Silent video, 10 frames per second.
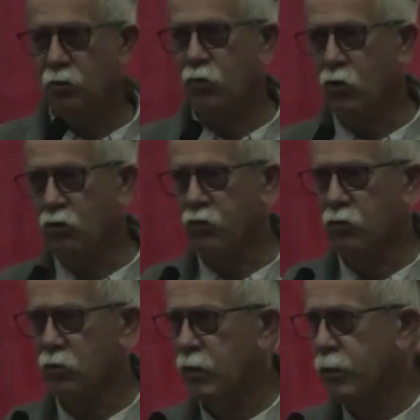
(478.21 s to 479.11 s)

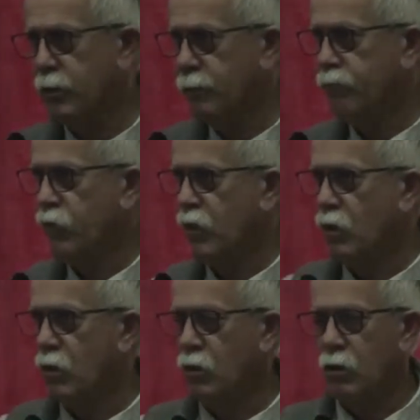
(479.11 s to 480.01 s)
beautiful.
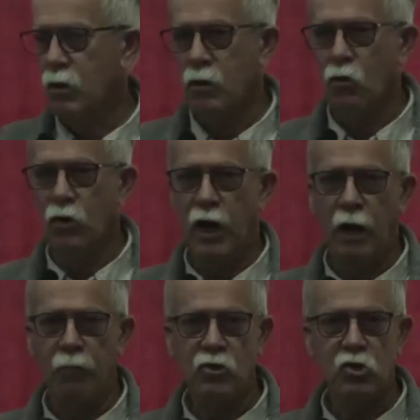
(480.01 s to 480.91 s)
What
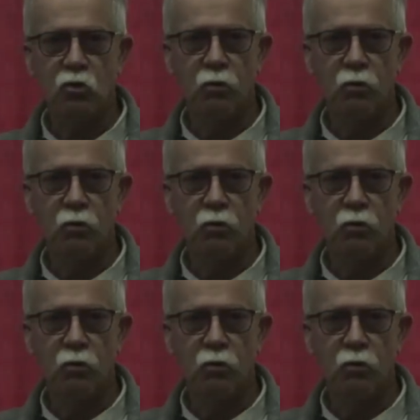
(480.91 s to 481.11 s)
happens when